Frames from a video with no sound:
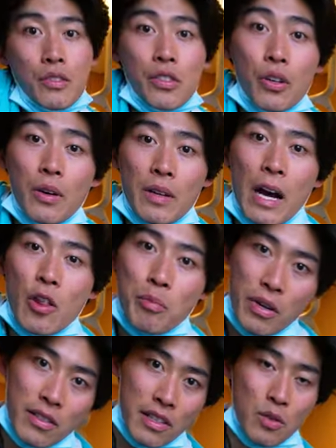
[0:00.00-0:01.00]
So how the
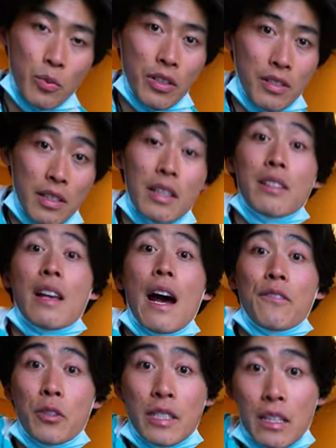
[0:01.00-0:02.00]
process works is
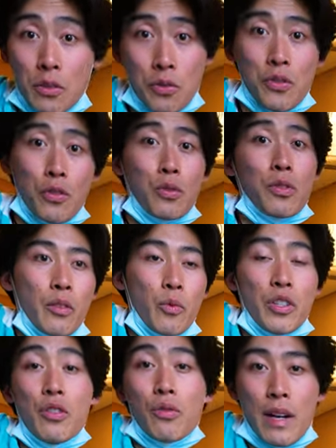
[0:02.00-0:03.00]
after dental school,
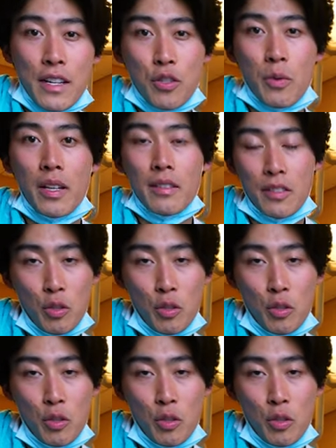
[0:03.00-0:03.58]
when you graduate,